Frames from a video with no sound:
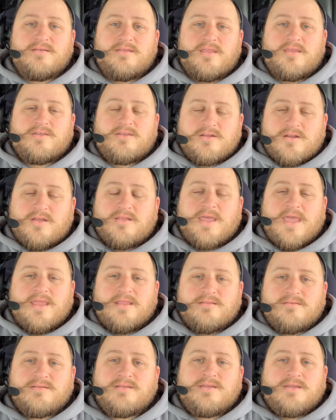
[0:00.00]
And like, you know,
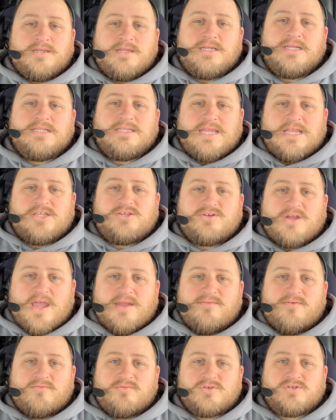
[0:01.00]
that
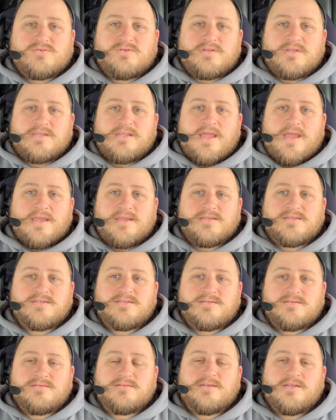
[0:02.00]
driver was really
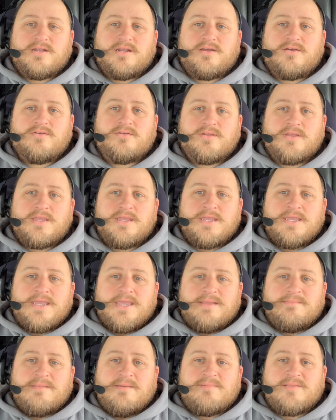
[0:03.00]
nice, you know,
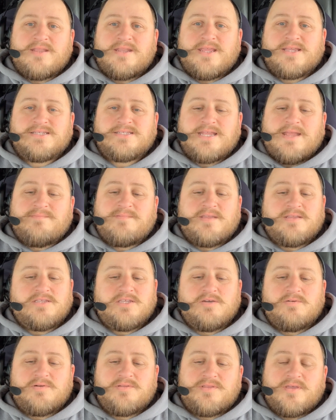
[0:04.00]
and maybe the next time they
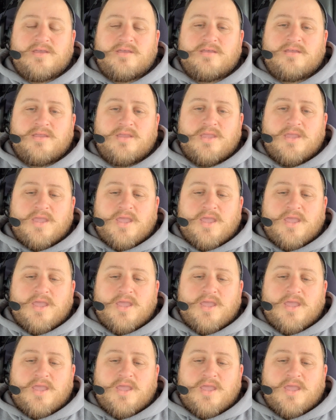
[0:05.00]
deal with a